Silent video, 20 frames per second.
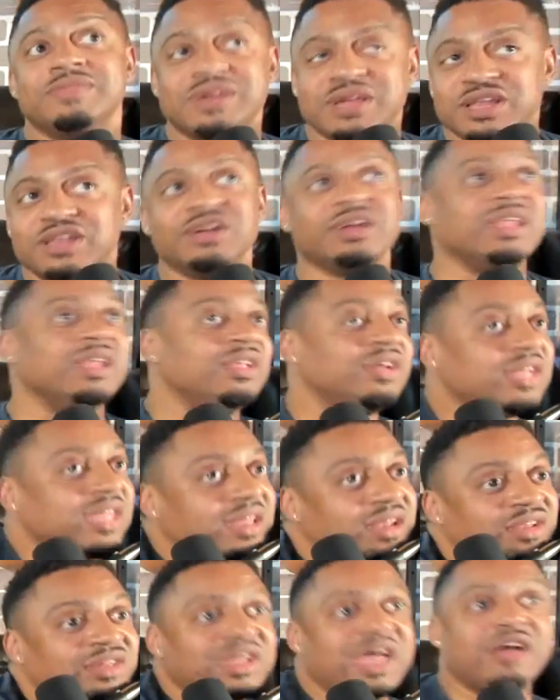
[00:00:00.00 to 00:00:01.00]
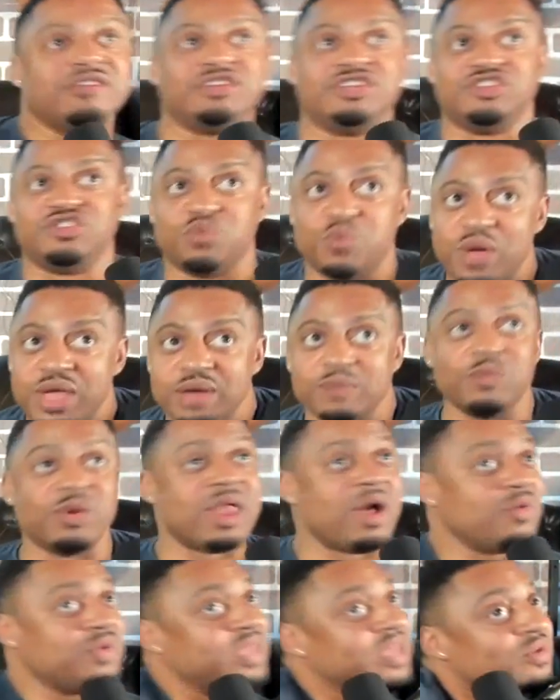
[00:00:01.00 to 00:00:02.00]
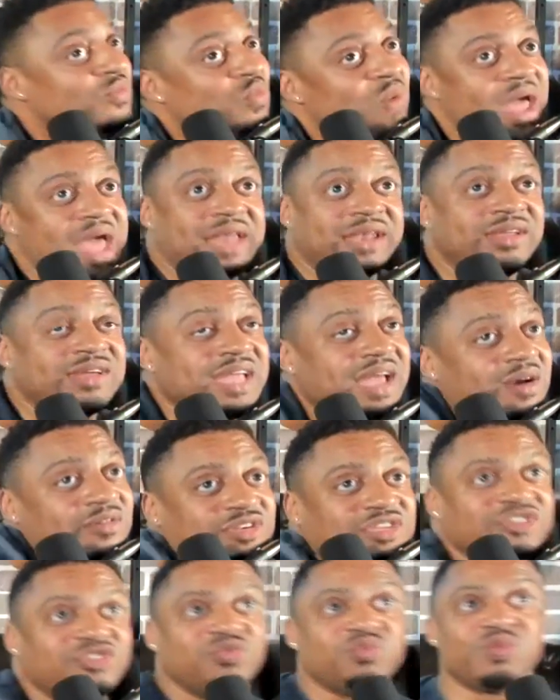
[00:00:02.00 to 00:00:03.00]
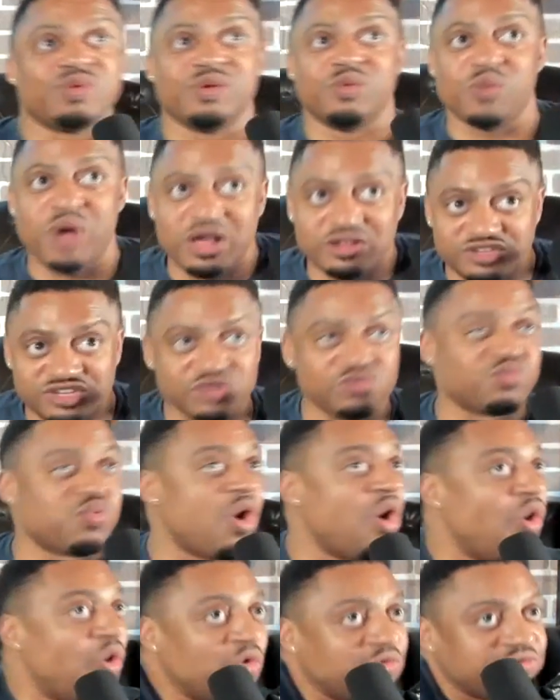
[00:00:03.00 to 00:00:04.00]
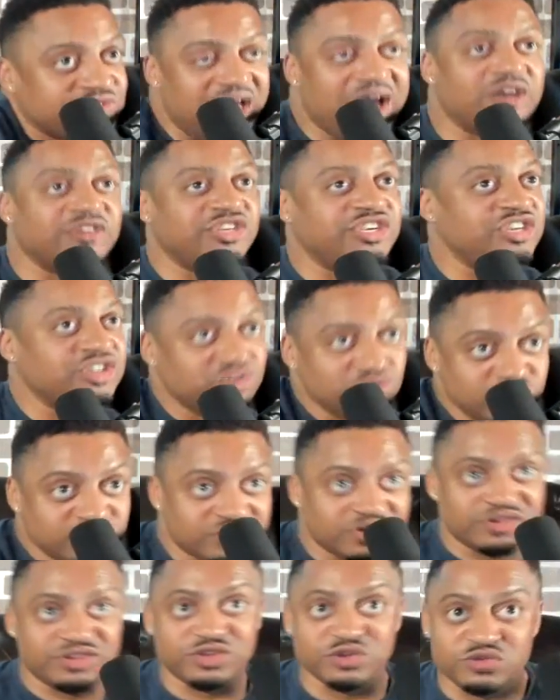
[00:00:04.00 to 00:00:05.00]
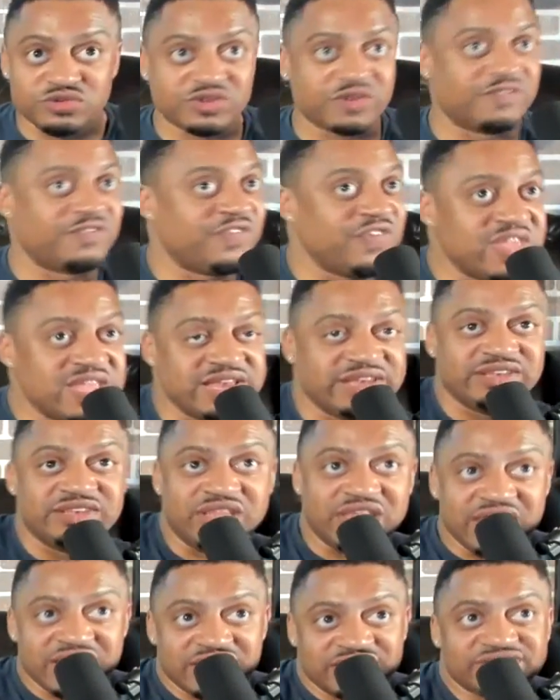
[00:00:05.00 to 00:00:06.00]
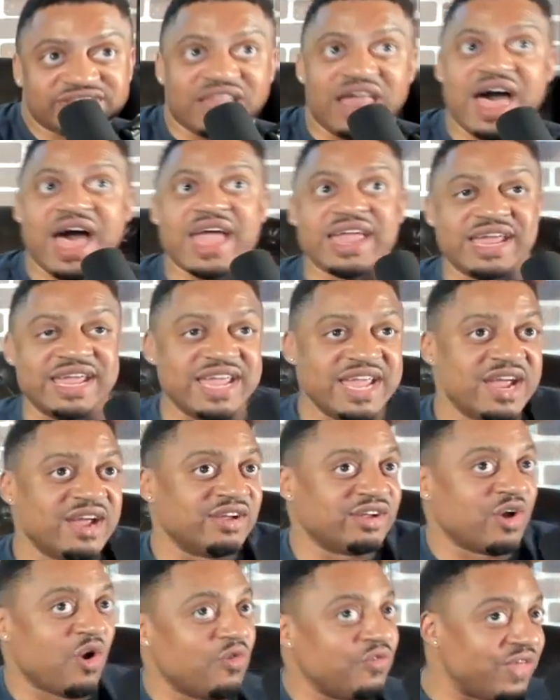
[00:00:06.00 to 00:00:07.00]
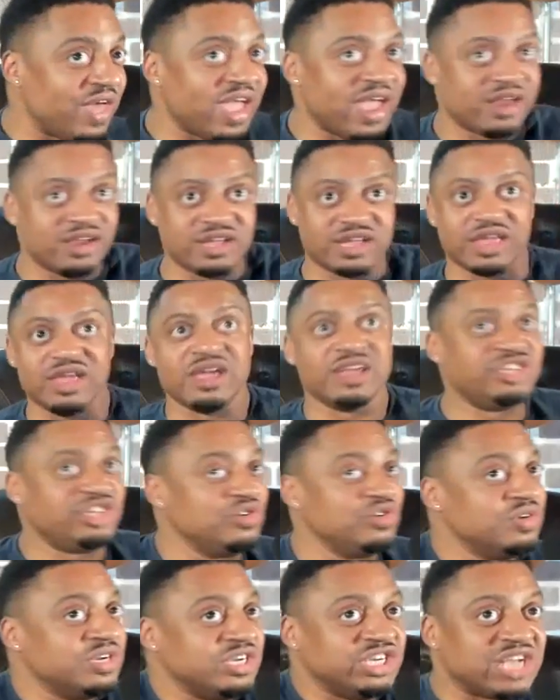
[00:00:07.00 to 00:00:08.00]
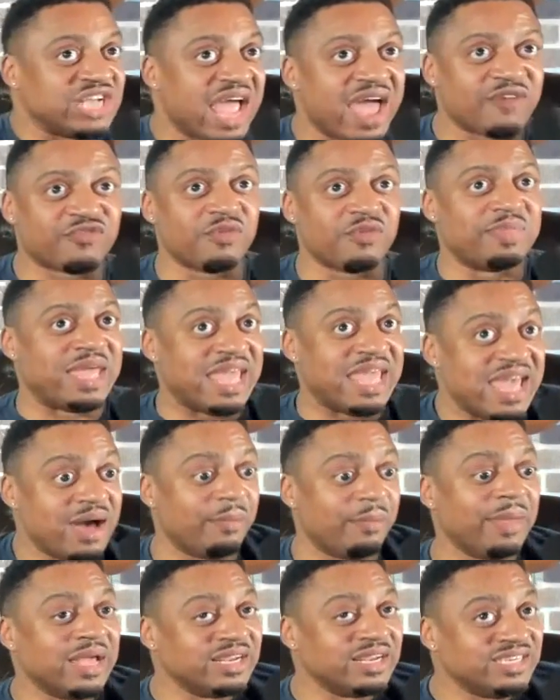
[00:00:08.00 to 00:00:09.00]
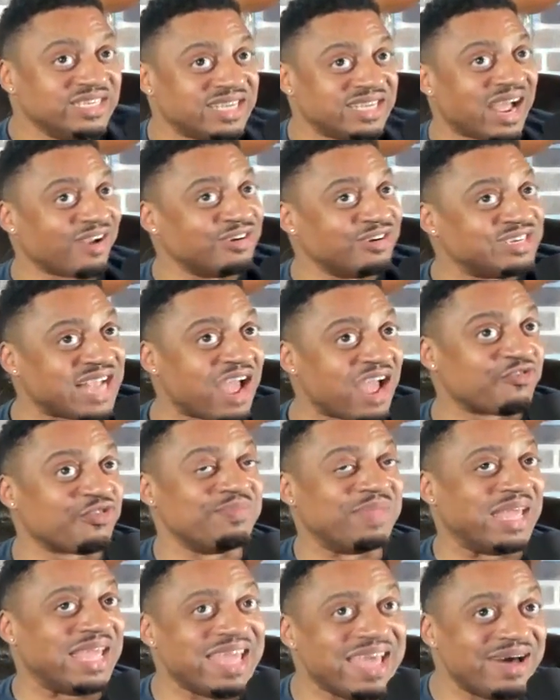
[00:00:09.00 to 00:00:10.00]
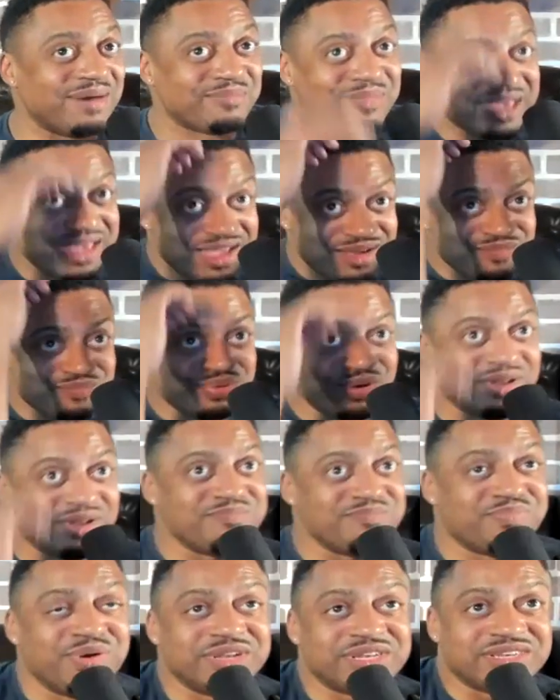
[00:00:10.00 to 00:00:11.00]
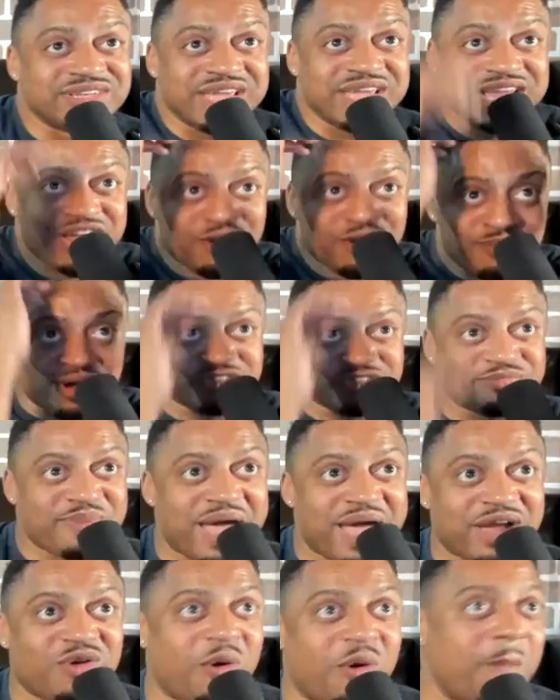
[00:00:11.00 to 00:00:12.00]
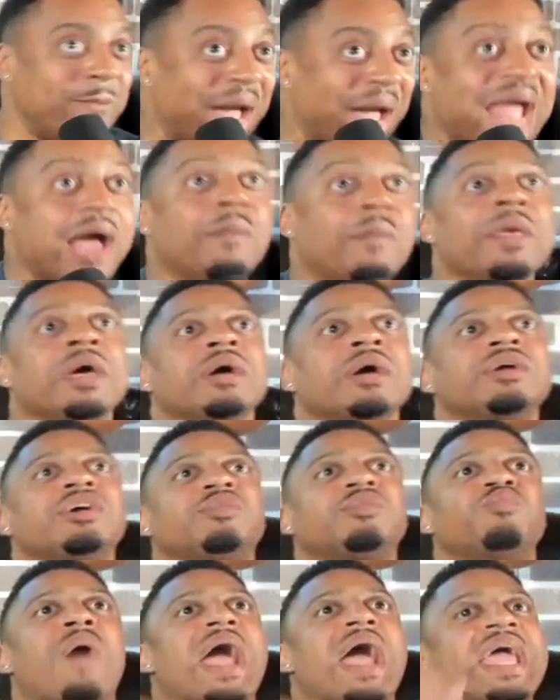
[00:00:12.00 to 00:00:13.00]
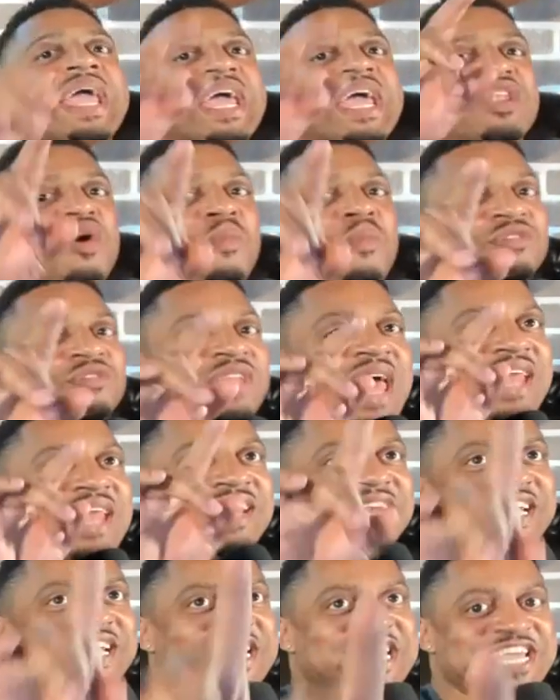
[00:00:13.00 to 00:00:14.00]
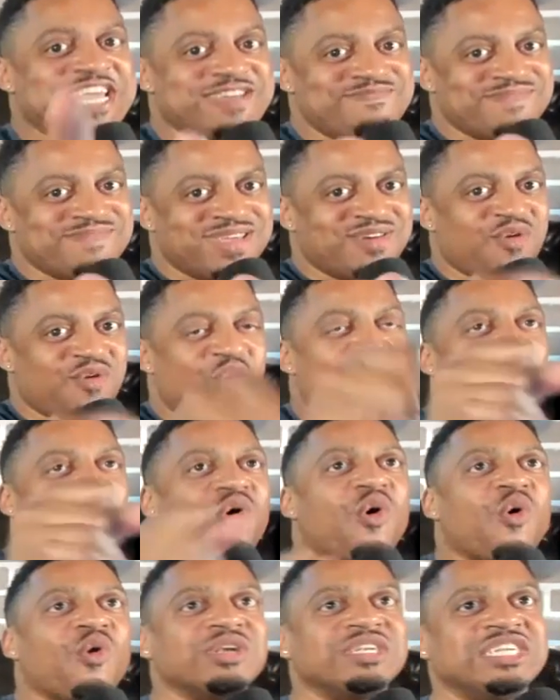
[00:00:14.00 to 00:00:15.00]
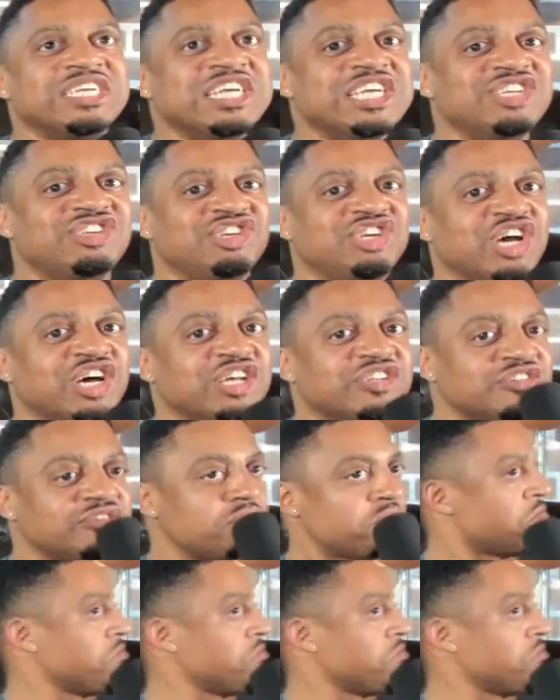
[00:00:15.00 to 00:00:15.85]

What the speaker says: Look how she swim without getting wet. Look how she sprint while she rolls and how she use her feet and slide here and go there. Look, shooting a jab from the hip. She shot her jab from the hip. Put the earmuffs back on. Bam! Right hand almost landed again. Or Ortiz just.